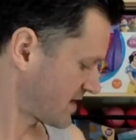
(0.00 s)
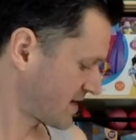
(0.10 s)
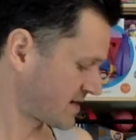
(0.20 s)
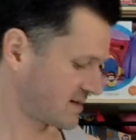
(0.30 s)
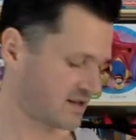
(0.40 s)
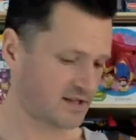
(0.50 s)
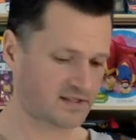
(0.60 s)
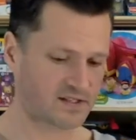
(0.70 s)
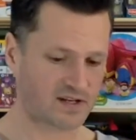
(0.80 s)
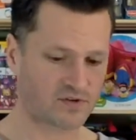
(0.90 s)
I got
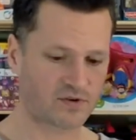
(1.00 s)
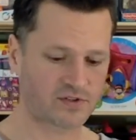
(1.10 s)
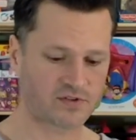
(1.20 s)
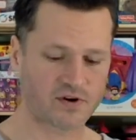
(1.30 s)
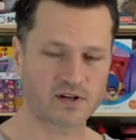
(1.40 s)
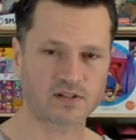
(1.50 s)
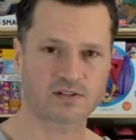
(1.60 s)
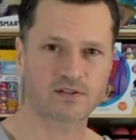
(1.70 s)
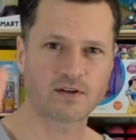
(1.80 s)
this at Toys R Us.